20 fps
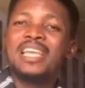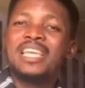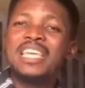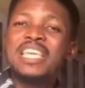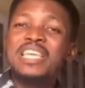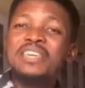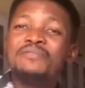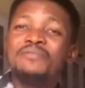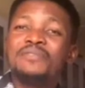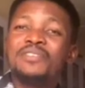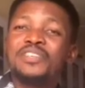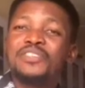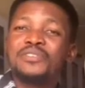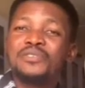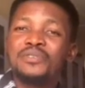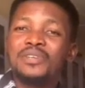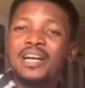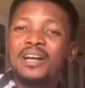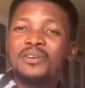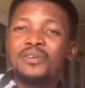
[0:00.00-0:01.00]
if the
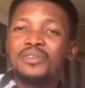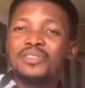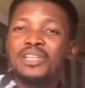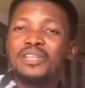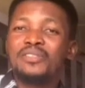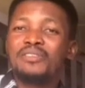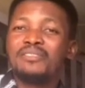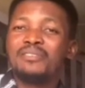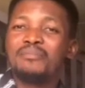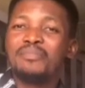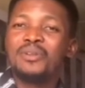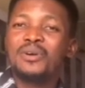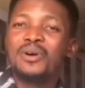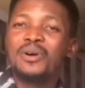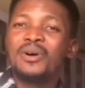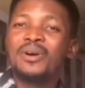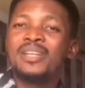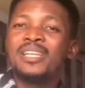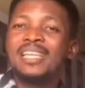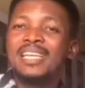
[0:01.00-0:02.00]
sugar content of the
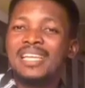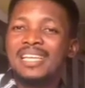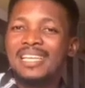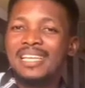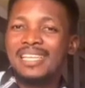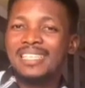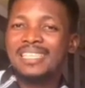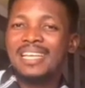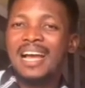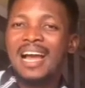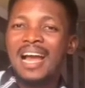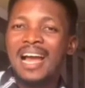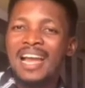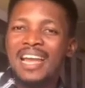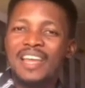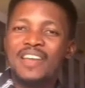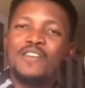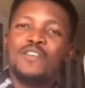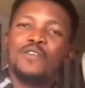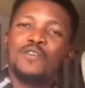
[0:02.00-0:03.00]
blood is high
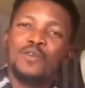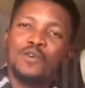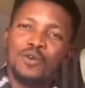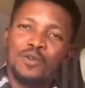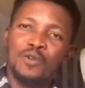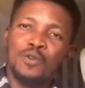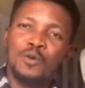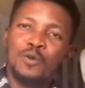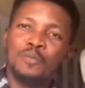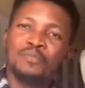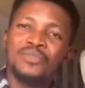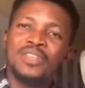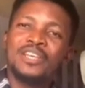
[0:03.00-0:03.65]
or low.